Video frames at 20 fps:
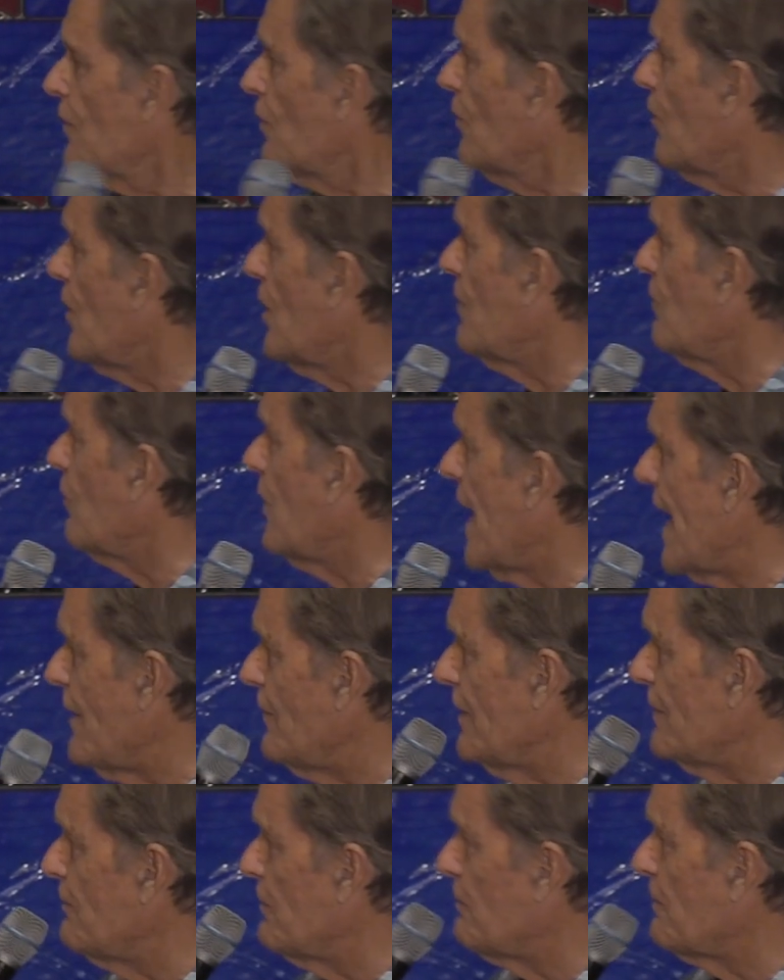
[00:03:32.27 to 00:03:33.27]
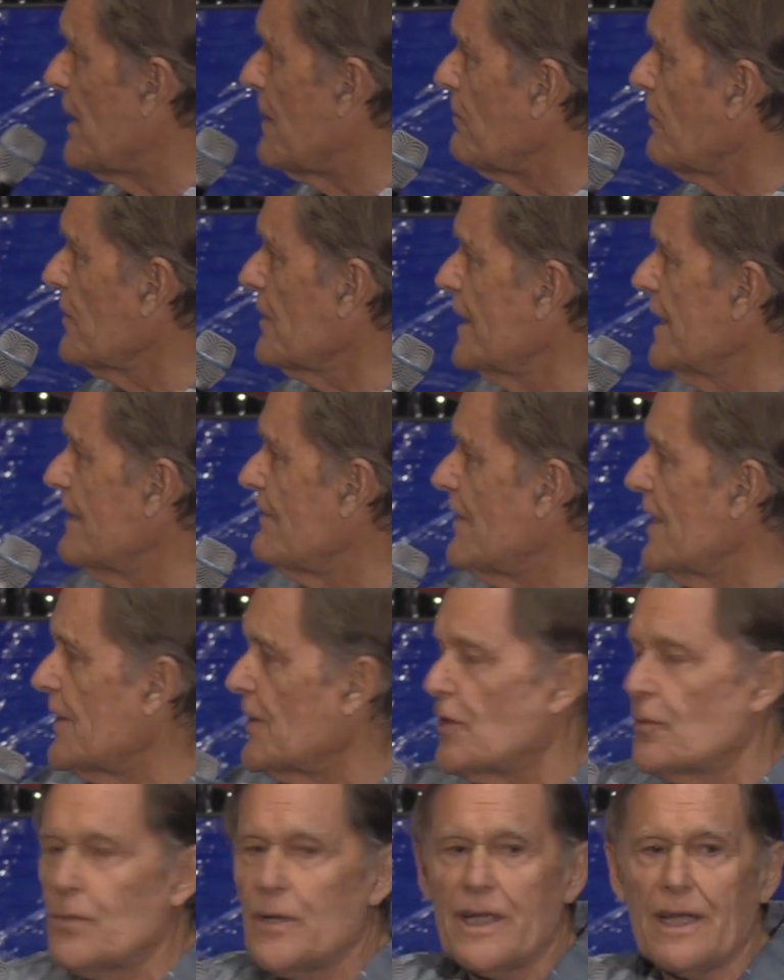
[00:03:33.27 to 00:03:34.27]
why would people live on
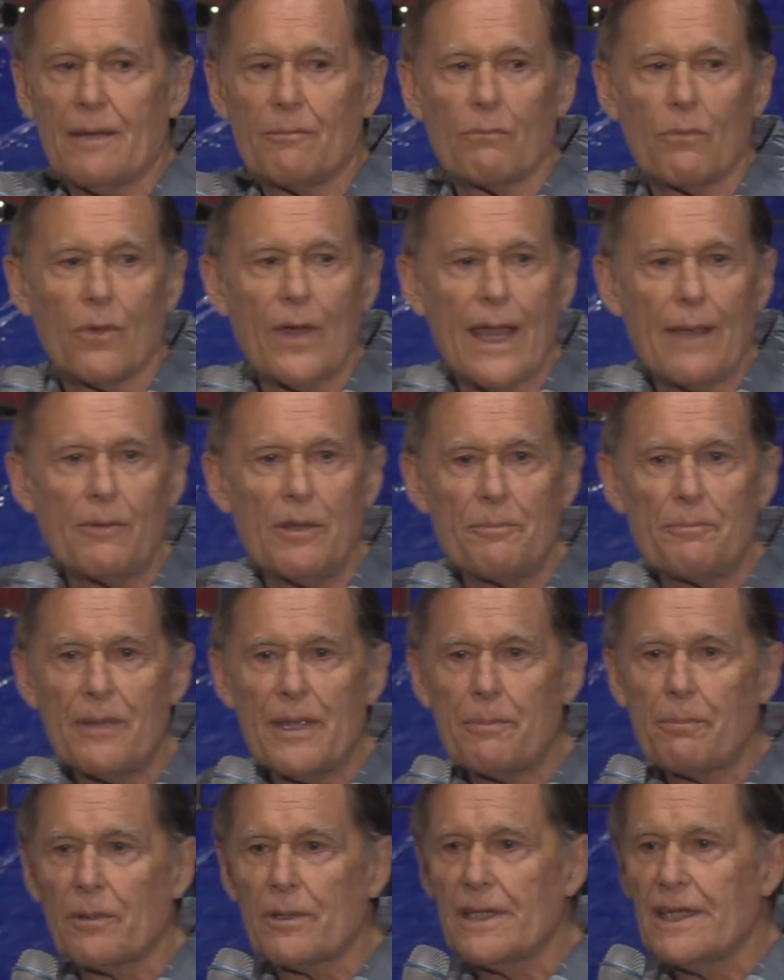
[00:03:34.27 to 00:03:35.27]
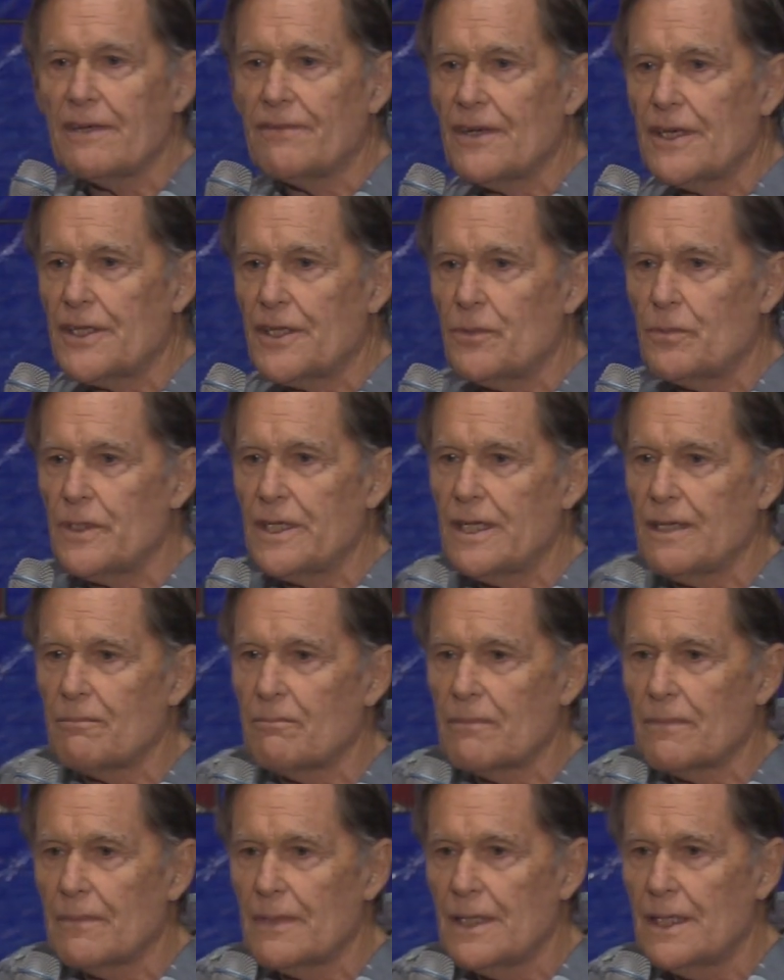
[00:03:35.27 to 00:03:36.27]
the rim? Why would people live on the rim?